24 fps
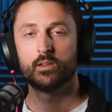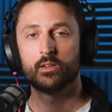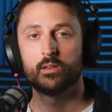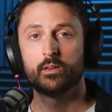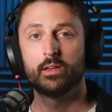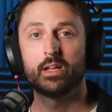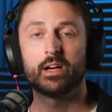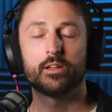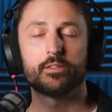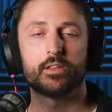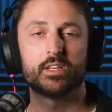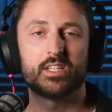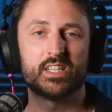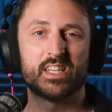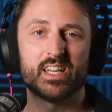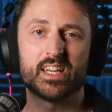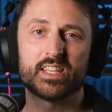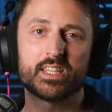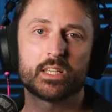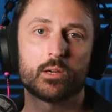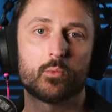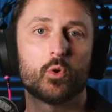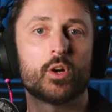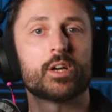Now, the
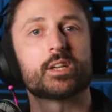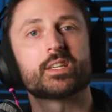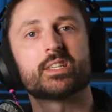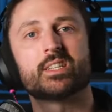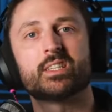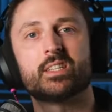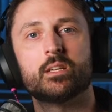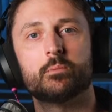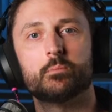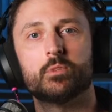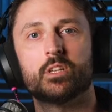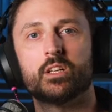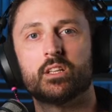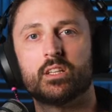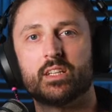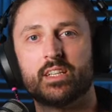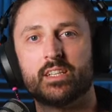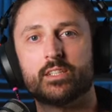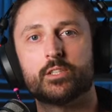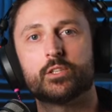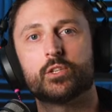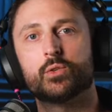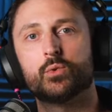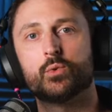de-esser works similarly
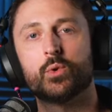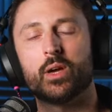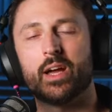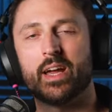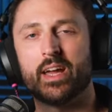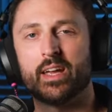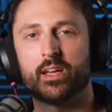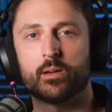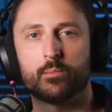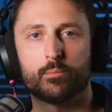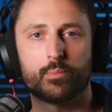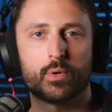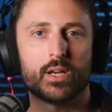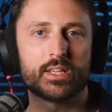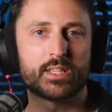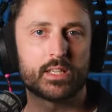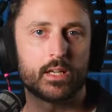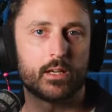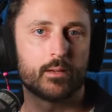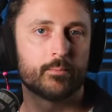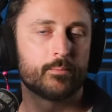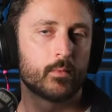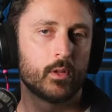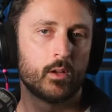to a
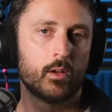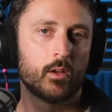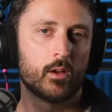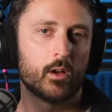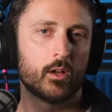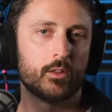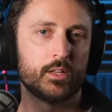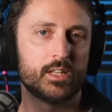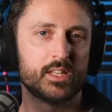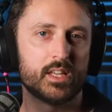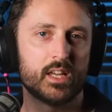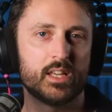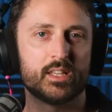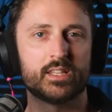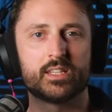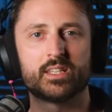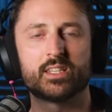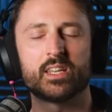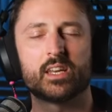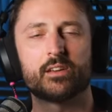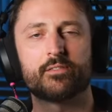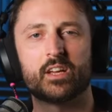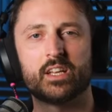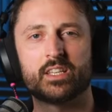compressor, only
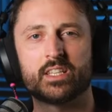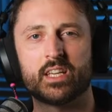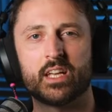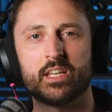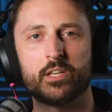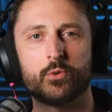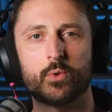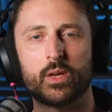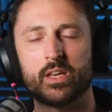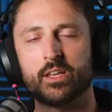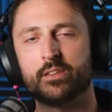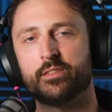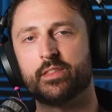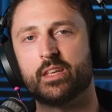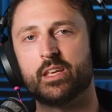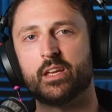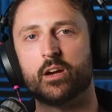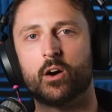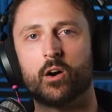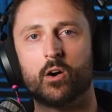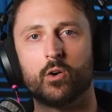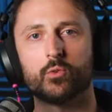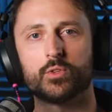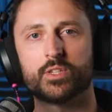instead of attenuating the
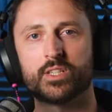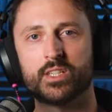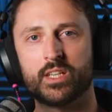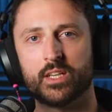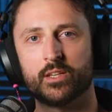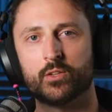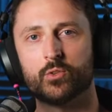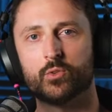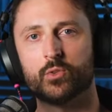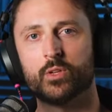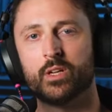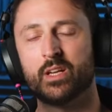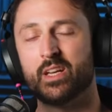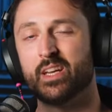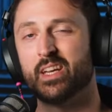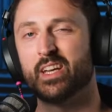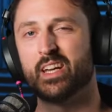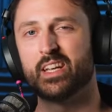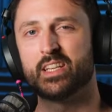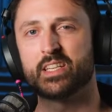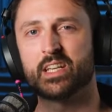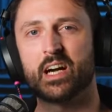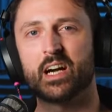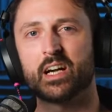whole signal,
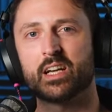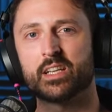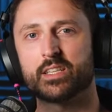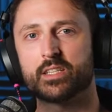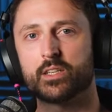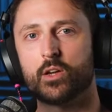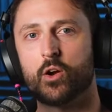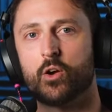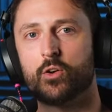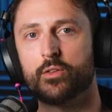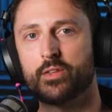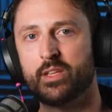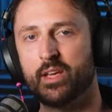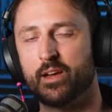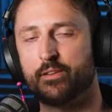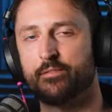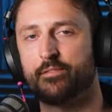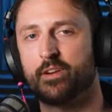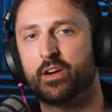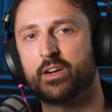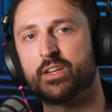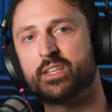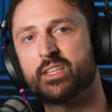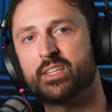it targets only a
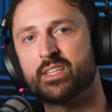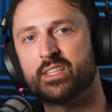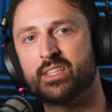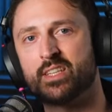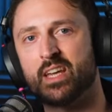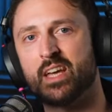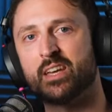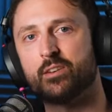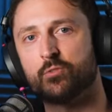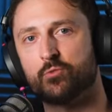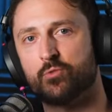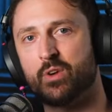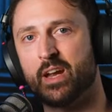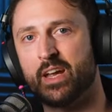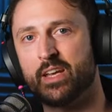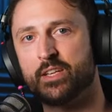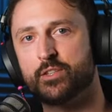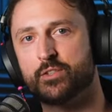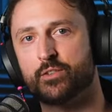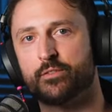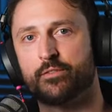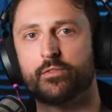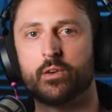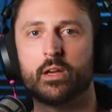very set
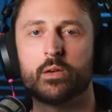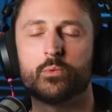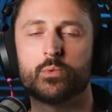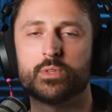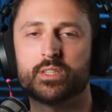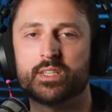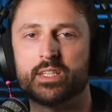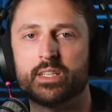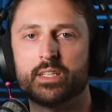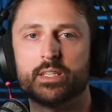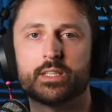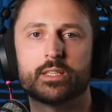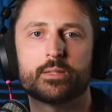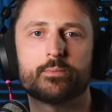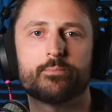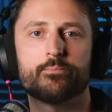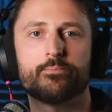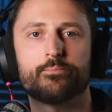range of frequencies.